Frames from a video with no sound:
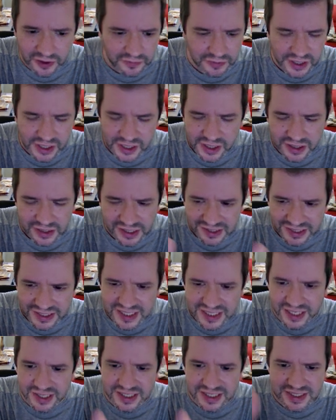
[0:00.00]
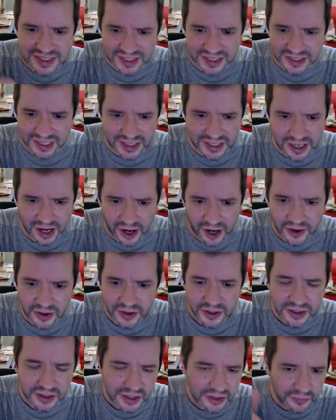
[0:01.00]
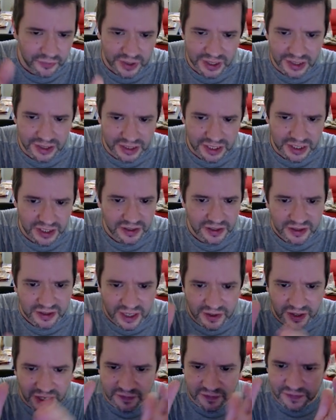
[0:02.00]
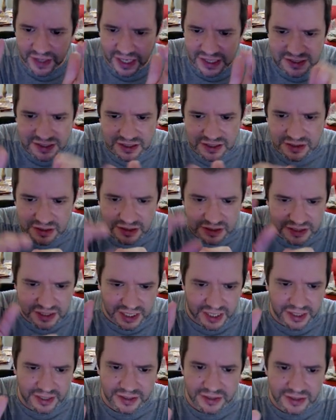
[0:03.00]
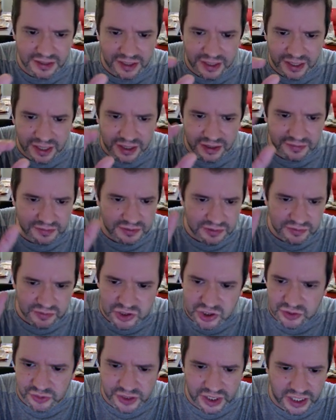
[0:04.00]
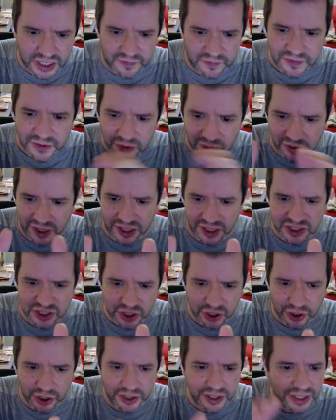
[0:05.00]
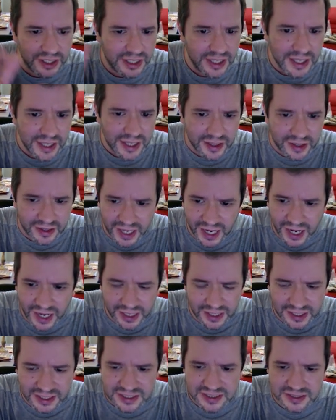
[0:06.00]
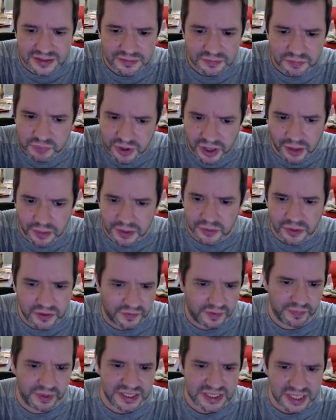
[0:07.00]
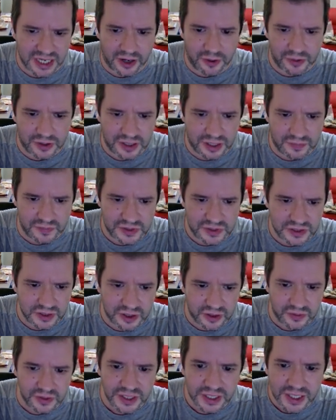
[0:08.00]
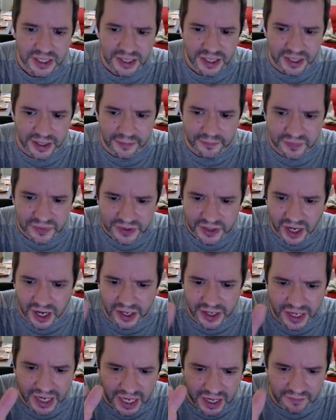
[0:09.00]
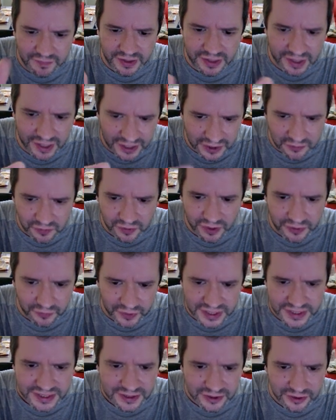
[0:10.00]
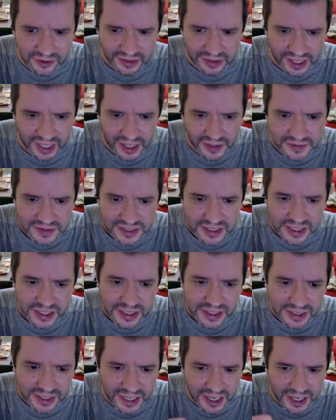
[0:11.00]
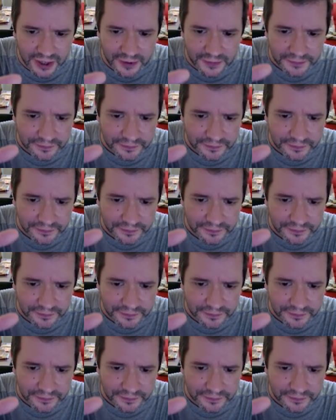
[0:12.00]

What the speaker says: let's say they steal a car, really, if that's done soon enough, no one gets hurt, that is probably one of the best outcomes, not having anyone risk their lives. Now,